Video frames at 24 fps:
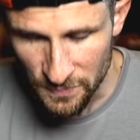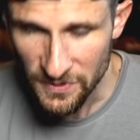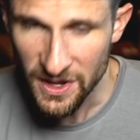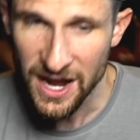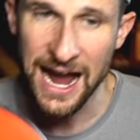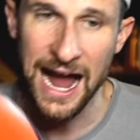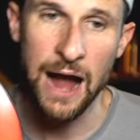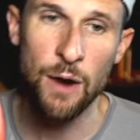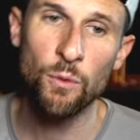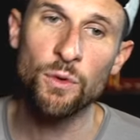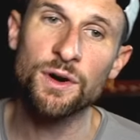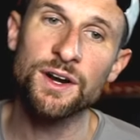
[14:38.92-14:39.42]

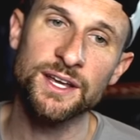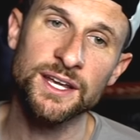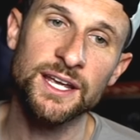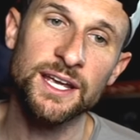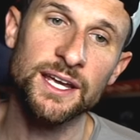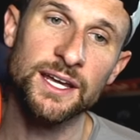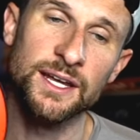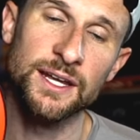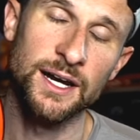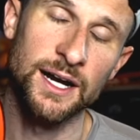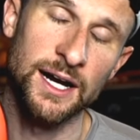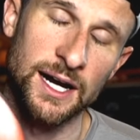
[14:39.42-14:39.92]
I want to
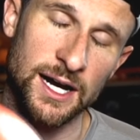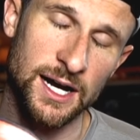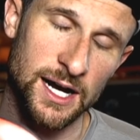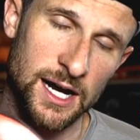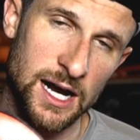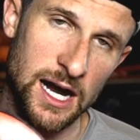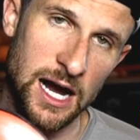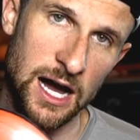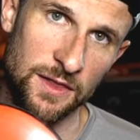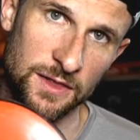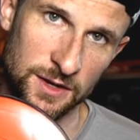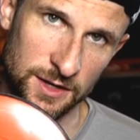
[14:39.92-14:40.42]
get
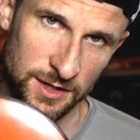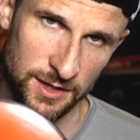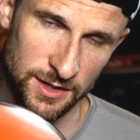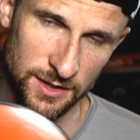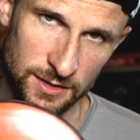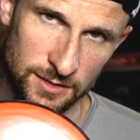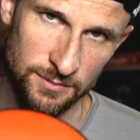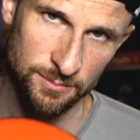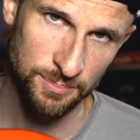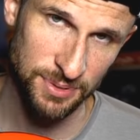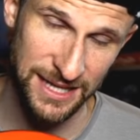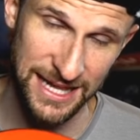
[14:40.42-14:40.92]

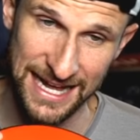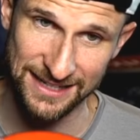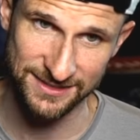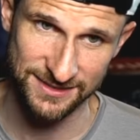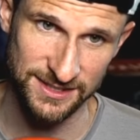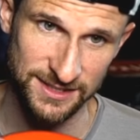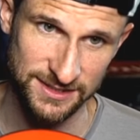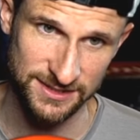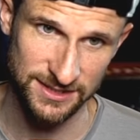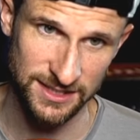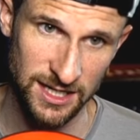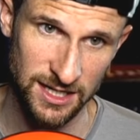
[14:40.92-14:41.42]
other
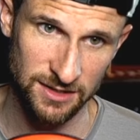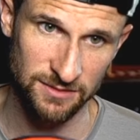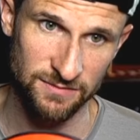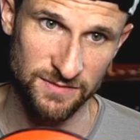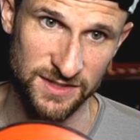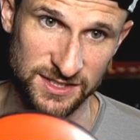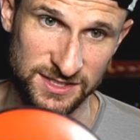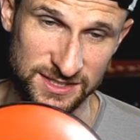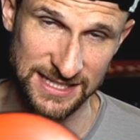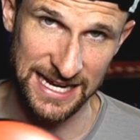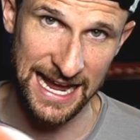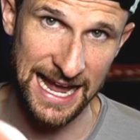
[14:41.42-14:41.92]
plastics of
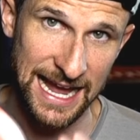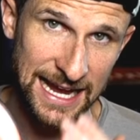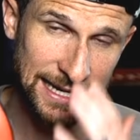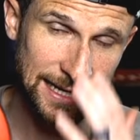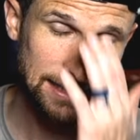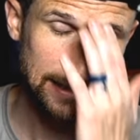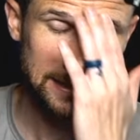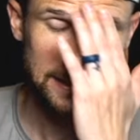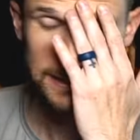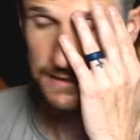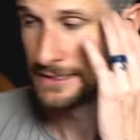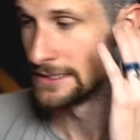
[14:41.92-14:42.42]
the
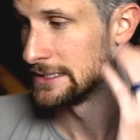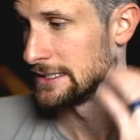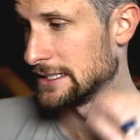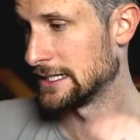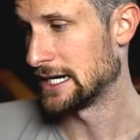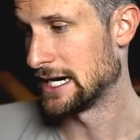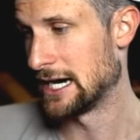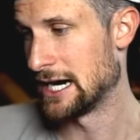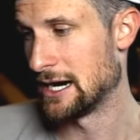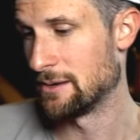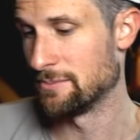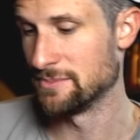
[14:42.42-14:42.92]
Stag.
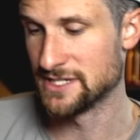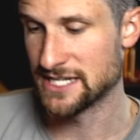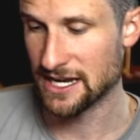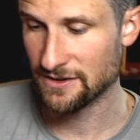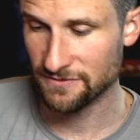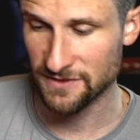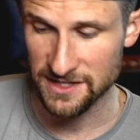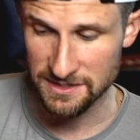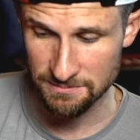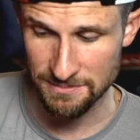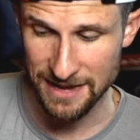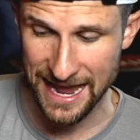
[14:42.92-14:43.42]

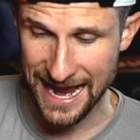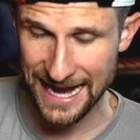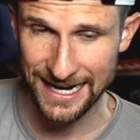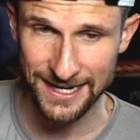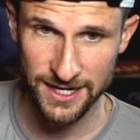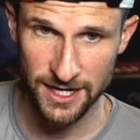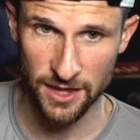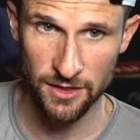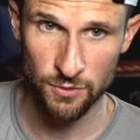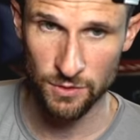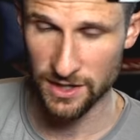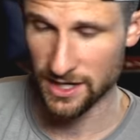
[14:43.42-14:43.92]
Definitely bag
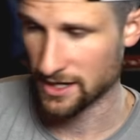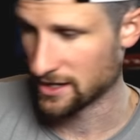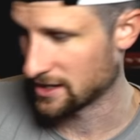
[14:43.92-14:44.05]
another one of